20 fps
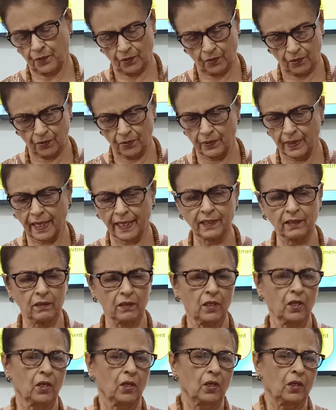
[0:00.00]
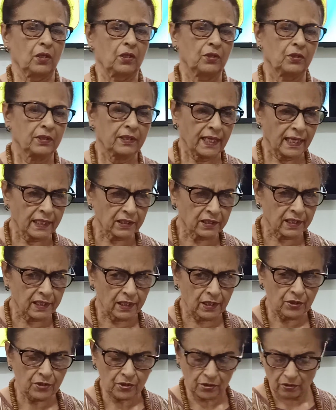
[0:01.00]
All right. In that
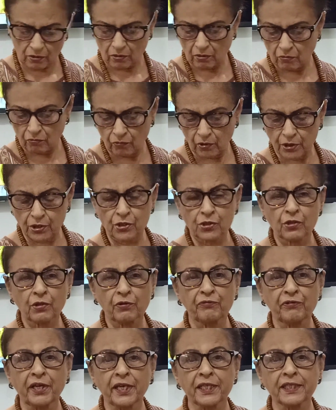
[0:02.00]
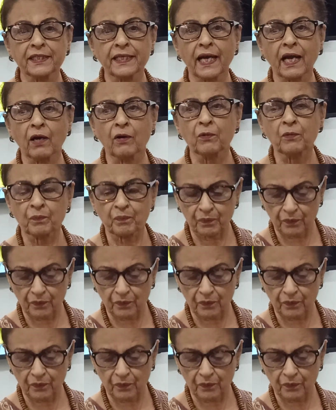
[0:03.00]
case, what is your weight now?